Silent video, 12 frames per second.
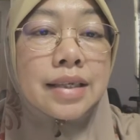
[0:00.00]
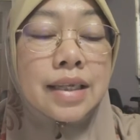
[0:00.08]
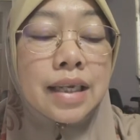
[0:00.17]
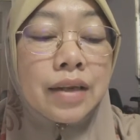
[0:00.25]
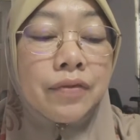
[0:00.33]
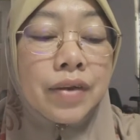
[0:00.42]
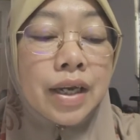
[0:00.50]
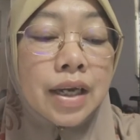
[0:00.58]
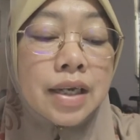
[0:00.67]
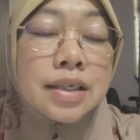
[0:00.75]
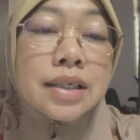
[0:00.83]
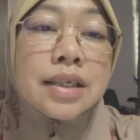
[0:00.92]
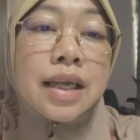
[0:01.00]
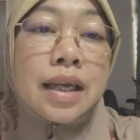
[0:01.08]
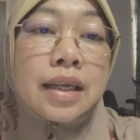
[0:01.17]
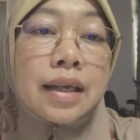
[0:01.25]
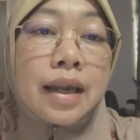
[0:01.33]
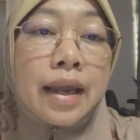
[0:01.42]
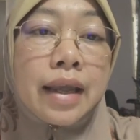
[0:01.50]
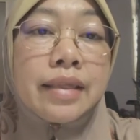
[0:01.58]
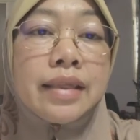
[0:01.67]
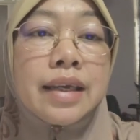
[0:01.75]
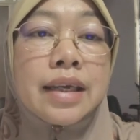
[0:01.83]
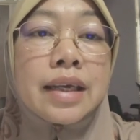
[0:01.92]
significance and
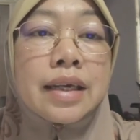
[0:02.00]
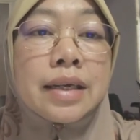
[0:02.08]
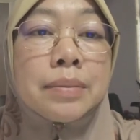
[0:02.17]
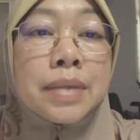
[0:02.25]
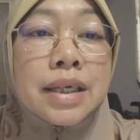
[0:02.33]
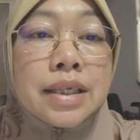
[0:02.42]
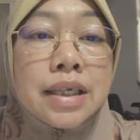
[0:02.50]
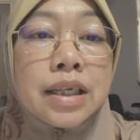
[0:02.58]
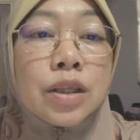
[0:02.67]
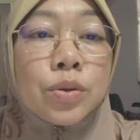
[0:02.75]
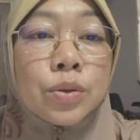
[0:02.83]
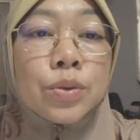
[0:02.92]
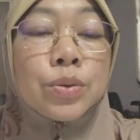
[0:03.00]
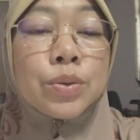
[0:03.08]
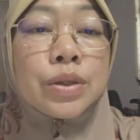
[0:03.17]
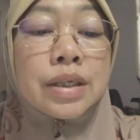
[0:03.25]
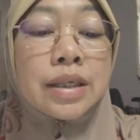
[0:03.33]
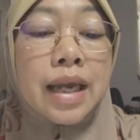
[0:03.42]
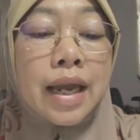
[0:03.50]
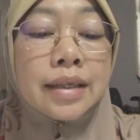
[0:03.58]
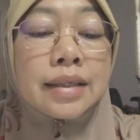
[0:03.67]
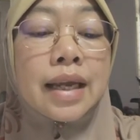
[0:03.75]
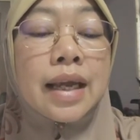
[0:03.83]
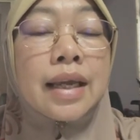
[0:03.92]
the emerging tools that
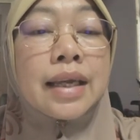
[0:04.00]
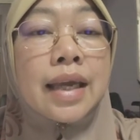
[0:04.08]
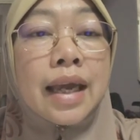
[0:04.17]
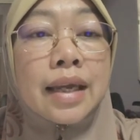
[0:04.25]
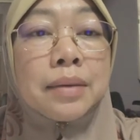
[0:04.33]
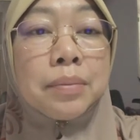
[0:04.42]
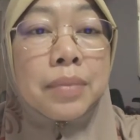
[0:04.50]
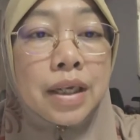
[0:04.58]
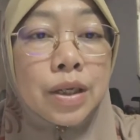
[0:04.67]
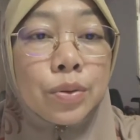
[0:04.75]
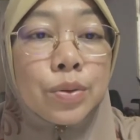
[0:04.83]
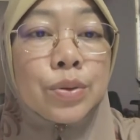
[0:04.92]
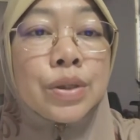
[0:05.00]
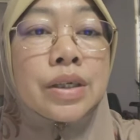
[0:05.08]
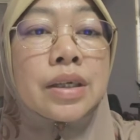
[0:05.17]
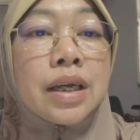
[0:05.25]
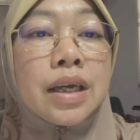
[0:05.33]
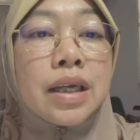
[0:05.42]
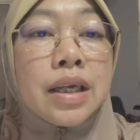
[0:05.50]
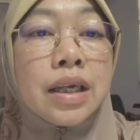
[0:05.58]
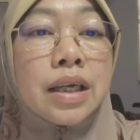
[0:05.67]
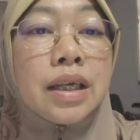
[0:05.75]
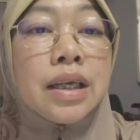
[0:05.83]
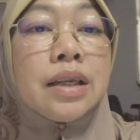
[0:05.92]
can be used
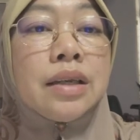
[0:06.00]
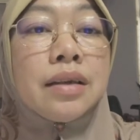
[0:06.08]
in